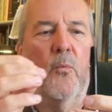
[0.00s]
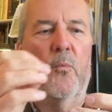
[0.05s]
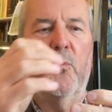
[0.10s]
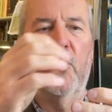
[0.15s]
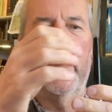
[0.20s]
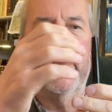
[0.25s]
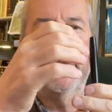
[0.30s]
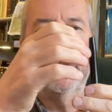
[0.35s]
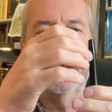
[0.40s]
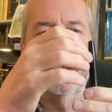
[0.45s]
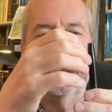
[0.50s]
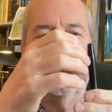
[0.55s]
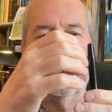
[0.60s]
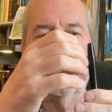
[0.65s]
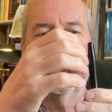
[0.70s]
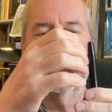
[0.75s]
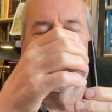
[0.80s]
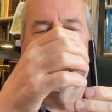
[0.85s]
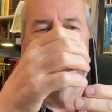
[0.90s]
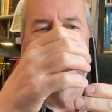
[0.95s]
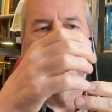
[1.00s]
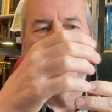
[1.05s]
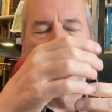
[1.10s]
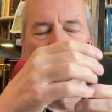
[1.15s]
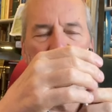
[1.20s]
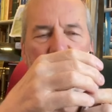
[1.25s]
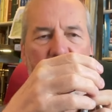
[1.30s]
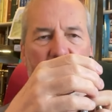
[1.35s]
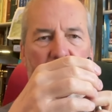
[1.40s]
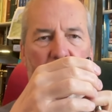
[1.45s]
When you pull the
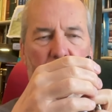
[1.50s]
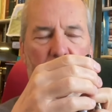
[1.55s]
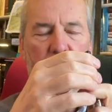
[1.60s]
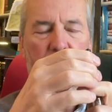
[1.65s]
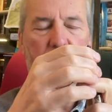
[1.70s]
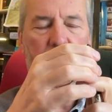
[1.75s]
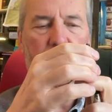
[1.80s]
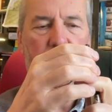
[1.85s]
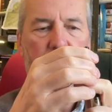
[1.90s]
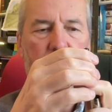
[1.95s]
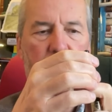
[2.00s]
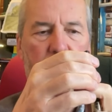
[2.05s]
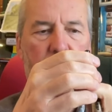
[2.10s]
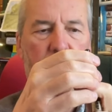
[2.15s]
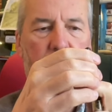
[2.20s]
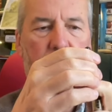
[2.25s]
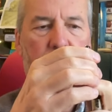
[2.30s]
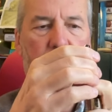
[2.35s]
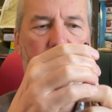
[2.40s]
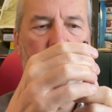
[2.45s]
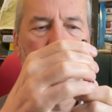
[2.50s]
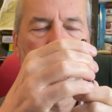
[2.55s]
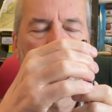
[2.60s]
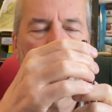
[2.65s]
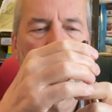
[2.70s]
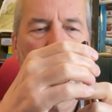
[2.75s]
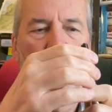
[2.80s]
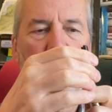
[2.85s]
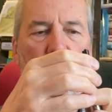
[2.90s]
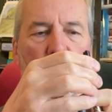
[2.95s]
lever down,
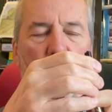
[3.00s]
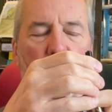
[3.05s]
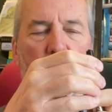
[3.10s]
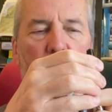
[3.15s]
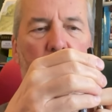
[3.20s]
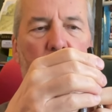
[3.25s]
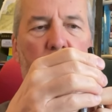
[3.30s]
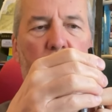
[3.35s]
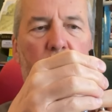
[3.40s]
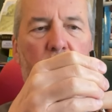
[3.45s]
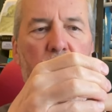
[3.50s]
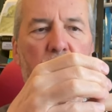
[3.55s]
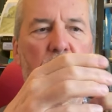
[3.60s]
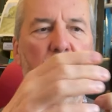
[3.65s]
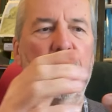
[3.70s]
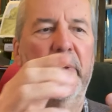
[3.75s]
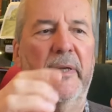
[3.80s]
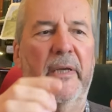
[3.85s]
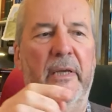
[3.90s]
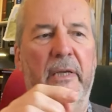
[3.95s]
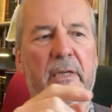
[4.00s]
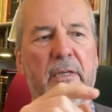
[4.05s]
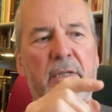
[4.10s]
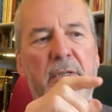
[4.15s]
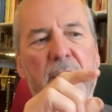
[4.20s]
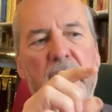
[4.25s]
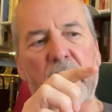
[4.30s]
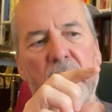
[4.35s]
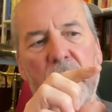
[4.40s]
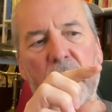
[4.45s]
what you're doing
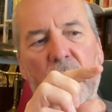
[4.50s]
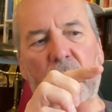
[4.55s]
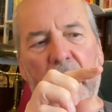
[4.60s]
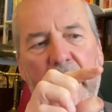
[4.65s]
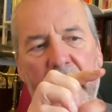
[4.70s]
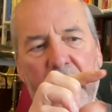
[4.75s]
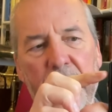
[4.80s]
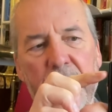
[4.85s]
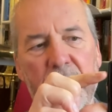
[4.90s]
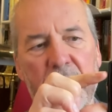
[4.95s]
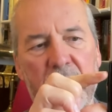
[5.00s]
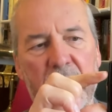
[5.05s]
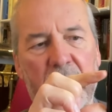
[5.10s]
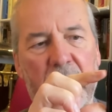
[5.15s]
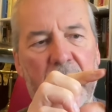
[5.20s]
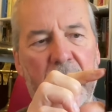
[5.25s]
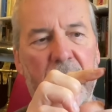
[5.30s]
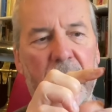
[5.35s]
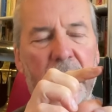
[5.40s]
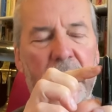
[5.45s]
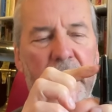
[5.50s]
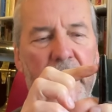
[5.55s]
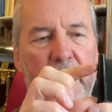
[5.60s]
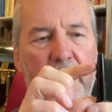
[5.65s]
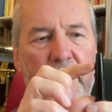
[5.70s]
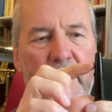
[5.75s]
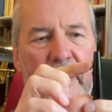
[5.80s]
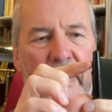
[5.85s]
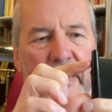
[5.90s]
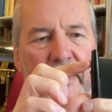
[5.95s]
is you're emptying the
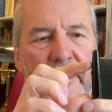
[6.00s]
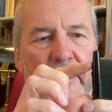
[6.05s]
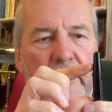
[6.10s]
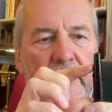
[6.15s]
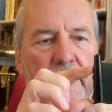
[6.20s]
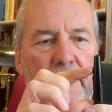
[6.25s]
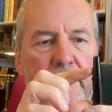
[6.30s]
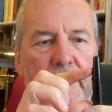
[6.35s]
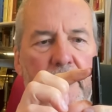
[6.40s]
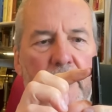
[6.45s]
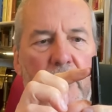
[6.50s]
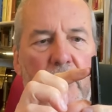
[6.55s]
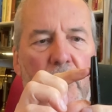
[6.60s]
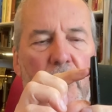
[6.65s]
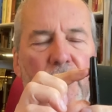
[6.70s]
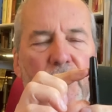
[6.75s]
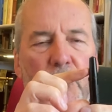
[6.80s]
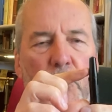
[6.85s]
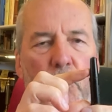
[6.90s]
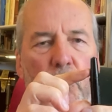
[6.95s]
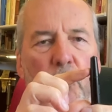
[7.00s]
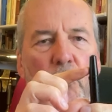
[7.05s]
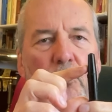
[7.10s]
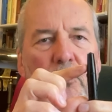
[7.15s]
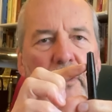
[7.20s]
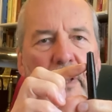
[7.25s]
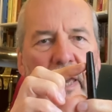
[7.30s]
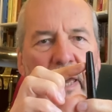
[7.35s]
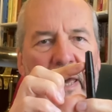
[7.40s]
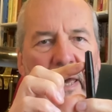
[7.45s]
bladder of
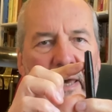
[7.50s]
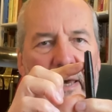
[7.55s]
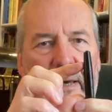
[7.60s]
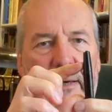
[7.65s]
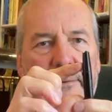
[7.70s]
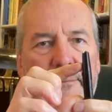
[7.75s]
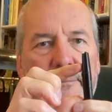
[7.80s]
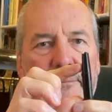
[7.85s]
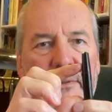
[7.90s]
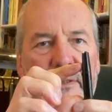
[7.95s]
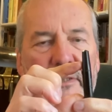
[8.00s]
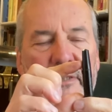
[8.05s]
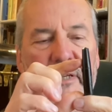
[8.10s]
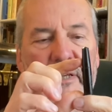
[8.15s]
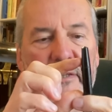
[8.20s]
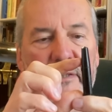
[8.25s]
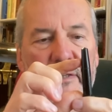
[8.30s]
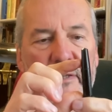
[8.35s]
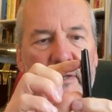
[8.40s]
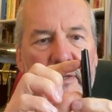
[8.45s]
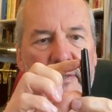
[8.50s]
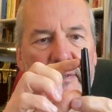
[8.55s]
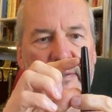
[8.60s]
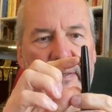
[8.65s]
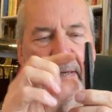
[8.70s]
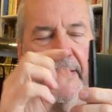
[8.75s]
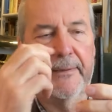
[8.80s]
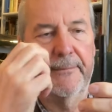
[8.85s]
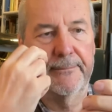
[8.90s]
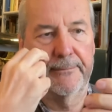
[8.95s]
all air that's inside
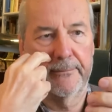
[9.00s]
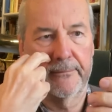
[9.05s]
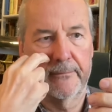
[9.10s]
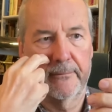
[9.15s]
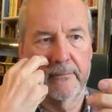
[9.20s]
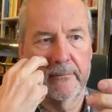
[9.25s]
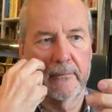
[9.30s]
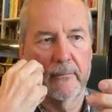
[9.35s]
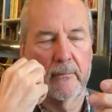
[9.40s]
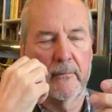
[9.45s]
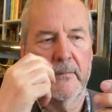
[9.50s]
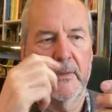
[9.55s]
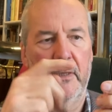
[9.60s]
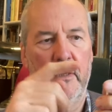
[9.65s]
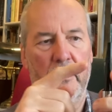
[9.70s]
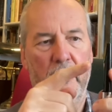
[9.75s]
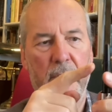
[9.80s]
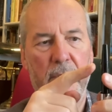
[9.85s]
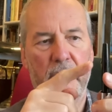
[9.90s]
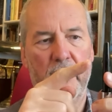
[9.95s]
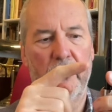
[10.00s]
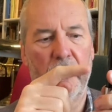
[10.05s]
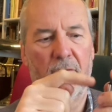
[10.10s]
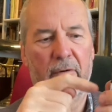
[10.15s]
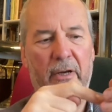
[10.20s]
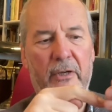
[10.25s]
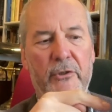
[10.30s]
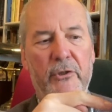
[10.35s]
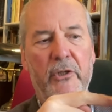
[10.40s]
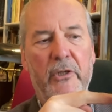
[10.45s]
there. So
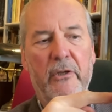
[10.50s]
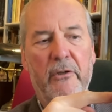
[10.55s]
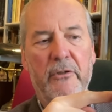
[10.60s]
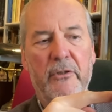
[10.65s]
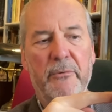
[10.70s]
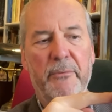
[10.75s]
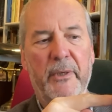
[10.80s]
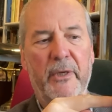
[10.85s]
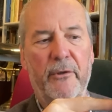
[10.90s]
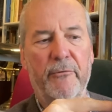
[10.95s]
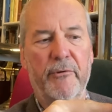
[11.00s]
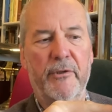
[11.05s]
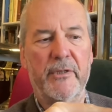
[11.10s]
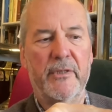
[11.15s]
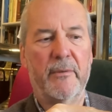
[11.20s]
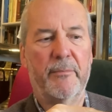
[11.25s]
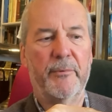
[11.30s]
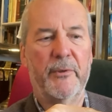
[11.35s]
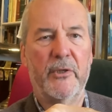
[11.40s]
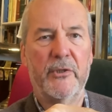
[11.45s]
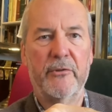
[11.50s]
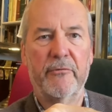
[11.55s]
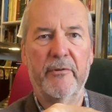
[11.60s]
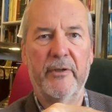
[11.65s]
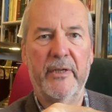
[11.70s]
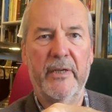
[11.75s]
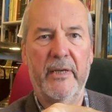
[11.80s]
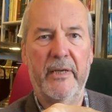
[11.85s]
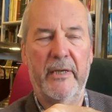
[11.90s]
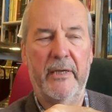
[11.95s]
you're actually going to increase the pressure
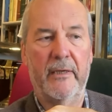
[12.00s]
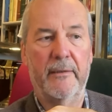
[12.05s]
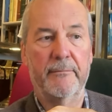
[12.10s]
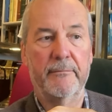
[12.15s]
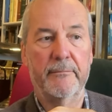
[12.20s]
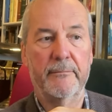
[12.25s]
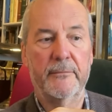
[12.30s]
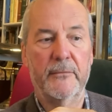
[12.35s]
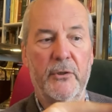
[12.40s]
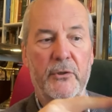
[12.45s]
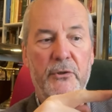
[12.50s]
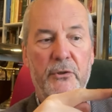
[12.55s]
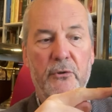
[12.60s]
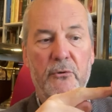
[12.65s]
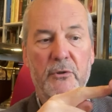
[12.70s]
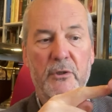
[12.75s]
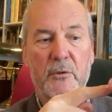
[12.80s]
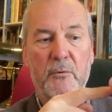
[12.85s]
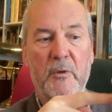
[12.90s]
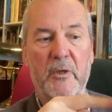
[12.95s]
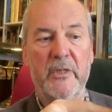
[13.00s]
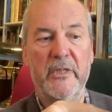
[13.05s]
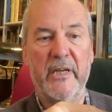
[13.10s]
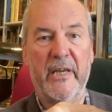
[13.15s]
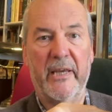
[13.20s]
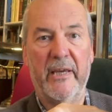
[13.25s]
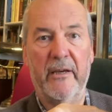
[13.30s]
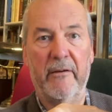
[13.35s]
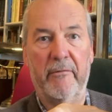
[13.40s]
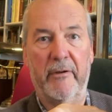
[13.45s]
in here because you're
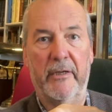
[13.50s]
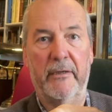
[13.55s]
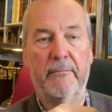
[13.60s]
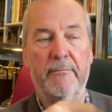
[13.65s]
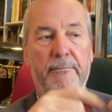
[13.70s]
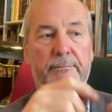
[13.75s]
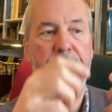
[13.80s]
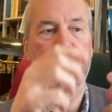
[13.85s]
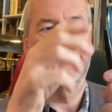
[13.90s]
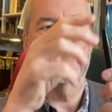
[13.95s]
squirting air in.